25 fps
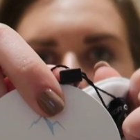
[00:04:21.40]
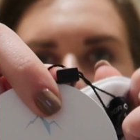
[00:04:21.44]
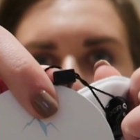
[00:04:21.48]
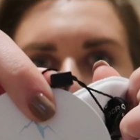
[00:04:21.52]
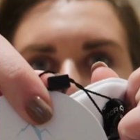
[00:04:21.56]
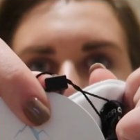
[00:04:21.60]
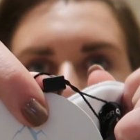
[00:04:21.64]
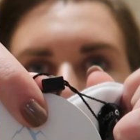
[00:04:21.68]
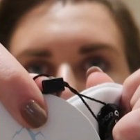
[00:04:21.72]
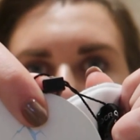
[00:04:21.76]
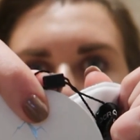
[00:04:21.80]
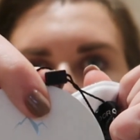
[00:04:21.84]
yeah,
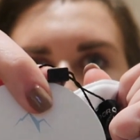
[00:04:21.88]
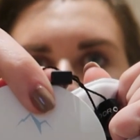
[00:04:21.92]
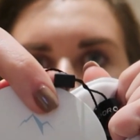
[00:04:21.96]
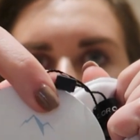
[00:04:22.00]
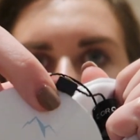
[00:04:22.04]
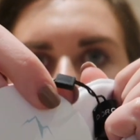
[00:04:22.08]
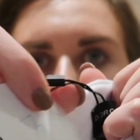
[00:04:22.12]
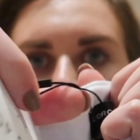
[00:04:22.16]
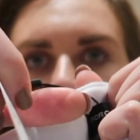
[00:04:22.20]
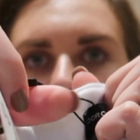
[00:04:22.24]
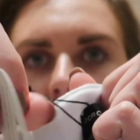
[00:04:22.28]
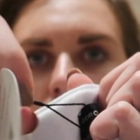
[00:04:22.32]

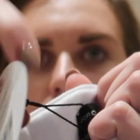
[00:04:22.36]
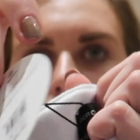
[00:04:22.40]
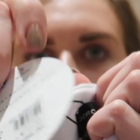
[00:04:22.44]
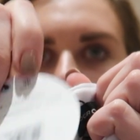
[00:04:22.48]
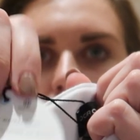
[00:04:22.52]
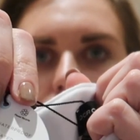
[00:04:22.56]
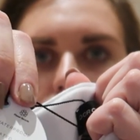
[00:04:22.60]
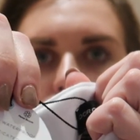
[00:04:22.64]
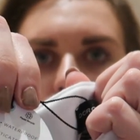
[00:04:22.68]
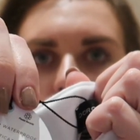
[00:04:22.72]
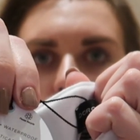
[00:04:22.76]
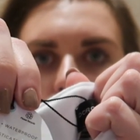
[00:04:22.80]
DP Snow
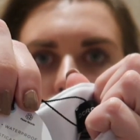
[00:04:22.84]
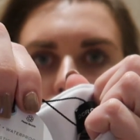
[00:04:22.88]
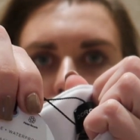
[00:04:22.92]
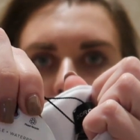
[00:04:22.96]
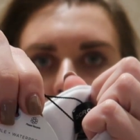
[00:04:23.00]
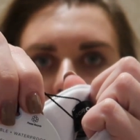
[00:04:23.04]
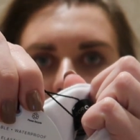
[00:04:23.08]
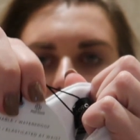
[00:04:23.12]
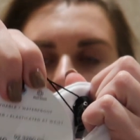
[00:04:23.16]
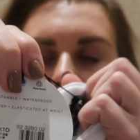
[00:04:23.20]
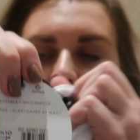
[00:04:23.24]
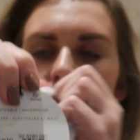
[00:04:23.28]
it's
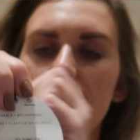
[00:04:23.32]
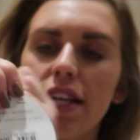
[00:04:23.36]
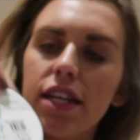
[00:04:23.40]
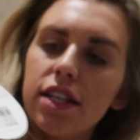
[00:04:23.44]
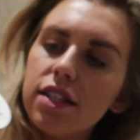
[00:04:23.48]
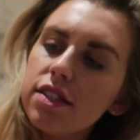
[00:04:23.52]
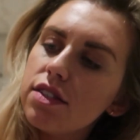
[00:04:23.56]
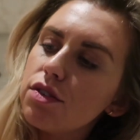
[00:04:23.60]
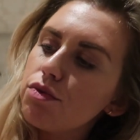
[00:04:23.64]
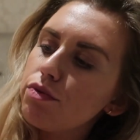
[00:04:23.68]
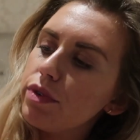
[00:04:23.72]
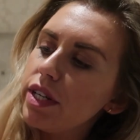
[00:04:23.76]
called.
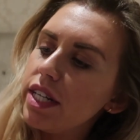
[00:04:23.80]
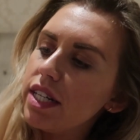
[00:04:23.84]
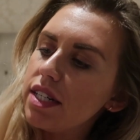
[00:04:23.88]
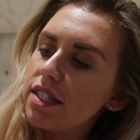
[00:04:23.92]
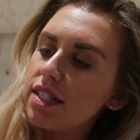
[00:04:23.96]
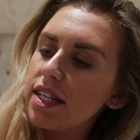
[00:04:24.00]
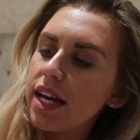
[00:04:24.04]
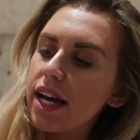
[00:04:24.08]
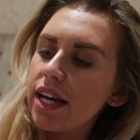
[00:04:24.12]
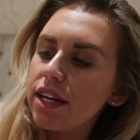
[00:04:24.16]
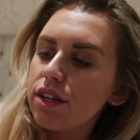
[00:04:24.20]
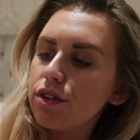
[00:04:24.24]
These
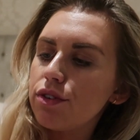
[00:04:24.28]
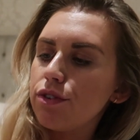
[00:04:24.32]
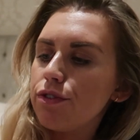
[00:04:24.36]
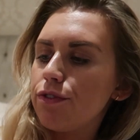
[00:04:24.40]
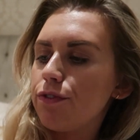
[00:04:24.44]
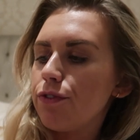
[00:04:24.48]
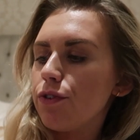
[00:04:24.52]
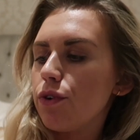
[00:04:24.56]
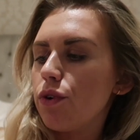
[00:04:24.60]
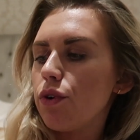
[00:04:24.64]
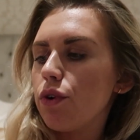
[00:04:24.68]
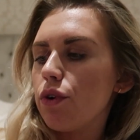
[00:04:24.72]
retail
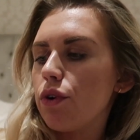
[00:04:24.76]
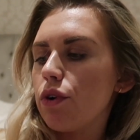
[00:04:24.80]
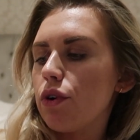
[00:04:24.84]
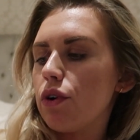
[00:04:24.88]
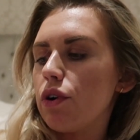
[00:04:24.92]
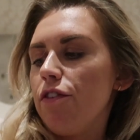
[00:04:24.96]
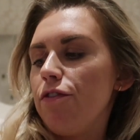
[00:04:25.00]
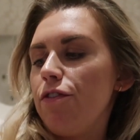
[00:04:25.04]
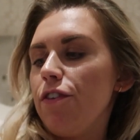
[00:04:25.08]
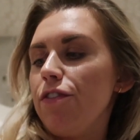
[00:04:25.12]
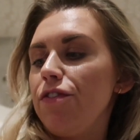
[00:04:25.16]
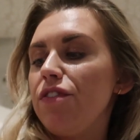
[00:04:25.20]

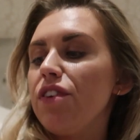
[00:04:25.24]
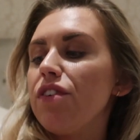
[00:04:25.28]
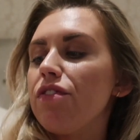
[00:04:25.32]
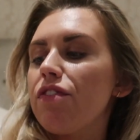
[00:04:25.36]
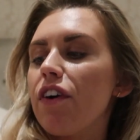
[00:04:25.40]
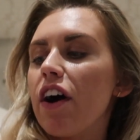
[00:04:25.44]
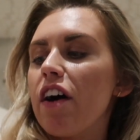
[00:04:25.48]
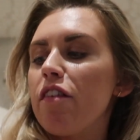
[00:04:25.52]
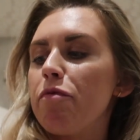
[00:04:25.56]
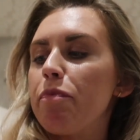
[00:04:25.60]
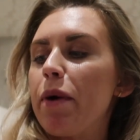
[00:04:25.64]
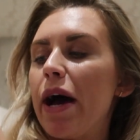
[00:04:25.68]
for
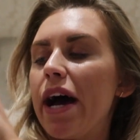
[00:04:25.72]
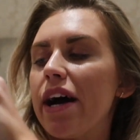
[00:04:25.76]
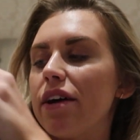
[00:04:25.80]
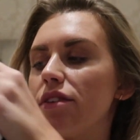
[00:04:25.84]
£55.